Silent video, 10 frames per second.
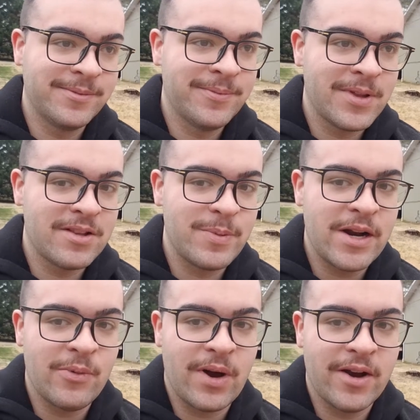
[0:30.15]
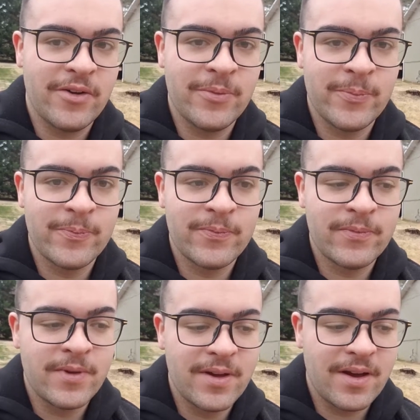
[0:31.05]
It's been a while.
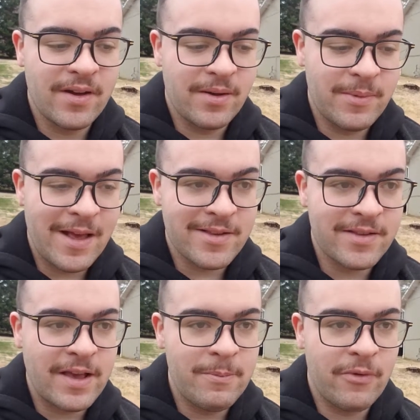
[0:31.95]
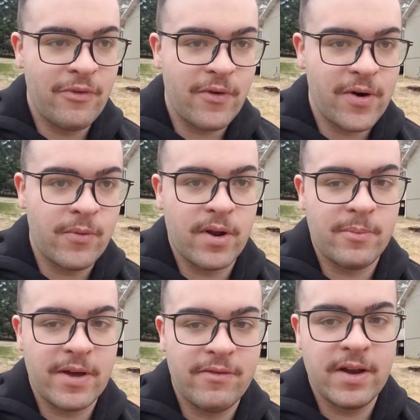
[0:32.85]
As I said before in one of my
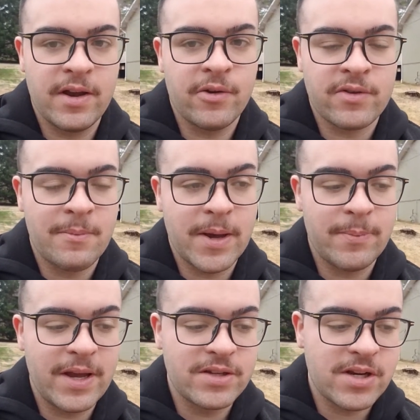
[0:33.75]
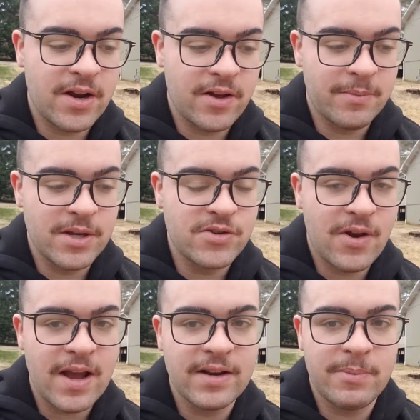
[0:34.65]
videos on my main channel, I've been
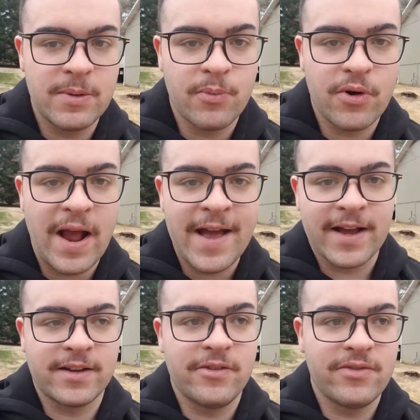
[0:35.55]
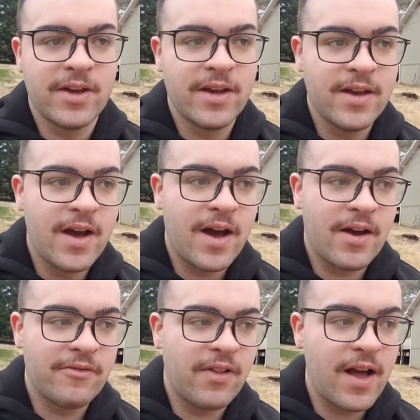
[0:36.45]
trying to be more active on
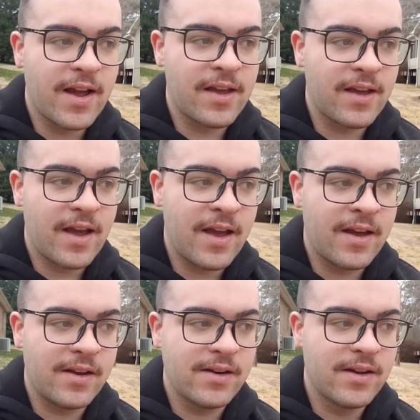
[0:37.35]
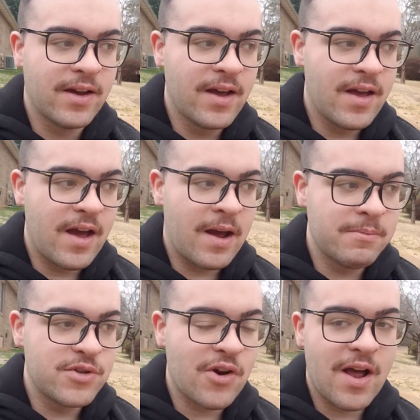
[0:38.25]
vlogging, and I'm
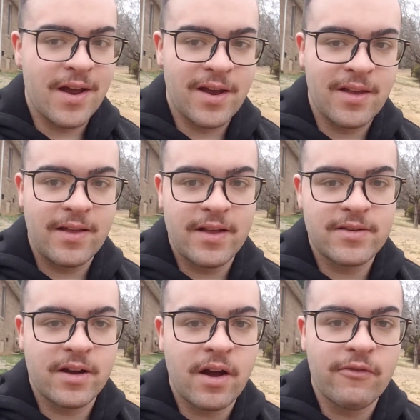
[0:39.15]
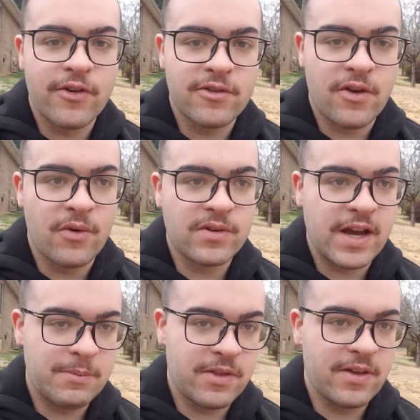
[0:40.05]
trying. It's a comfort zone type
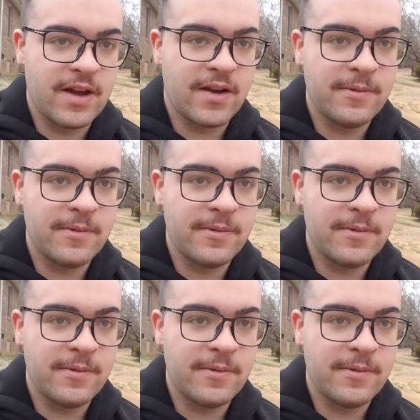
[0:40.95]
of thing.